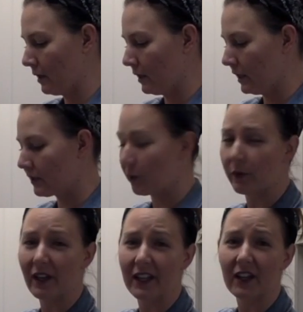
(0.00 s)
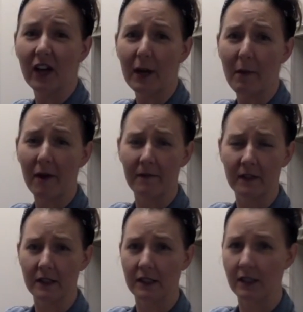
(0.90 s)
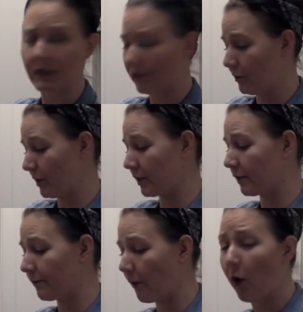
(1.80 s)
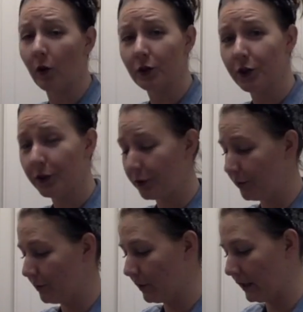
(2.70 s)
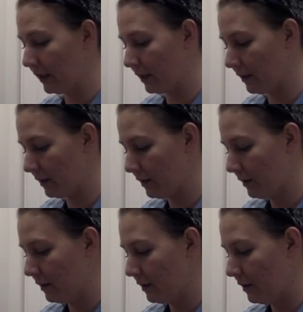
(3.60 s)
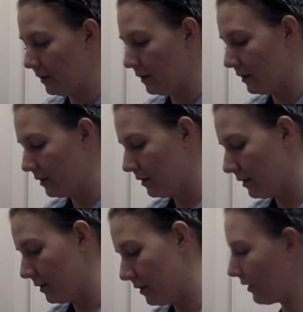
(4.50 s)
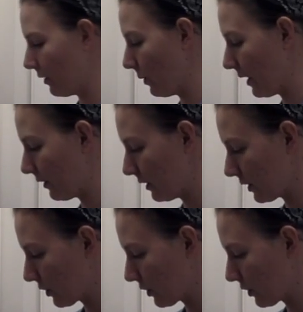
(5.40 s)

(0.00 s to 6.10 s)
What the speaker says: These are really great muffins to do during the fall too, when the weather is